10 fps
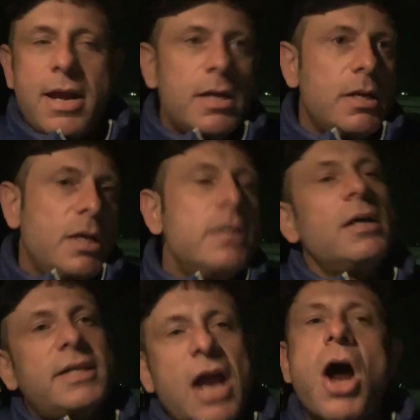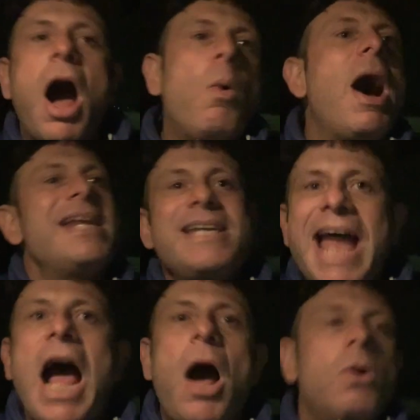No, I want it
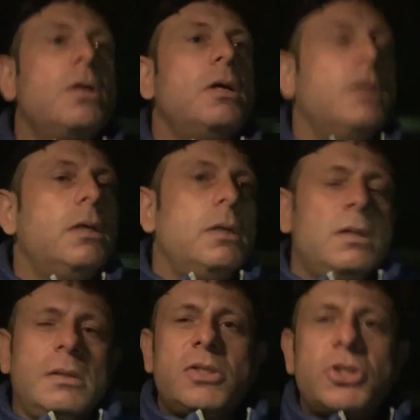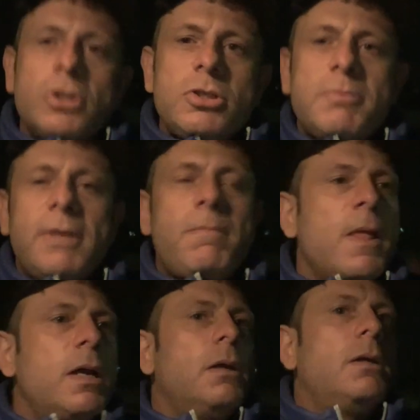now. Excuse me.
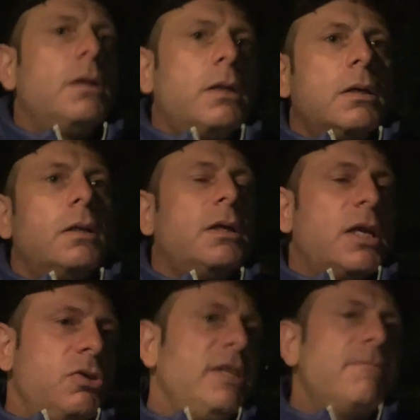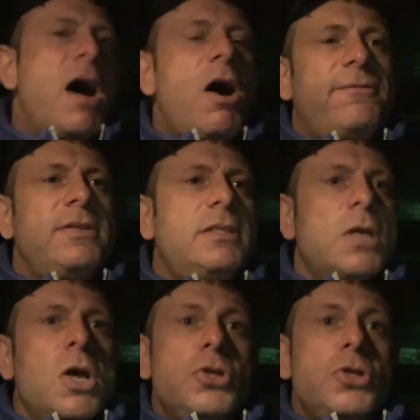Can you leave my office?